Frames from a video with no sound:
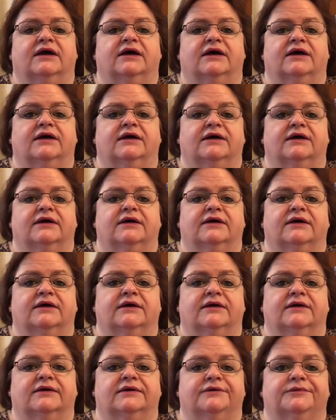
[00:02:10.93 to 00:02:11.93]

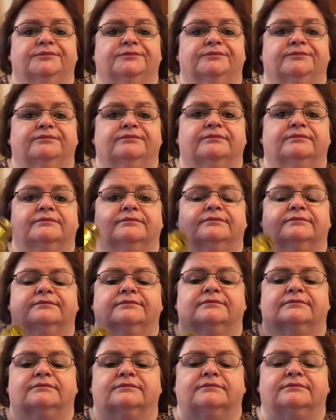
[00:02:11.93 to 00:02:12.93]

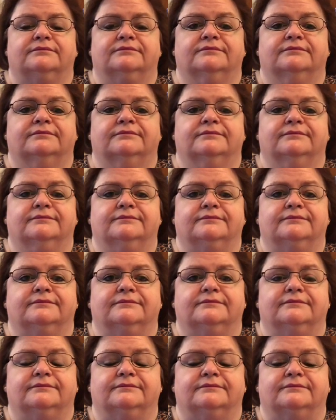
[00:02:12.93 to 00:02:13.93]

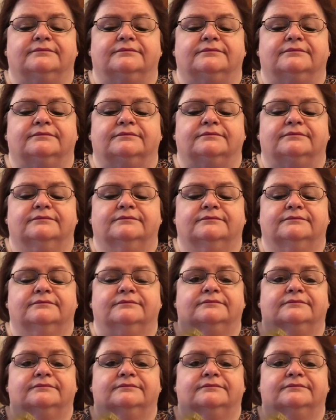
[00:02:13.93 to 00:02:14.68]
(no one is talking)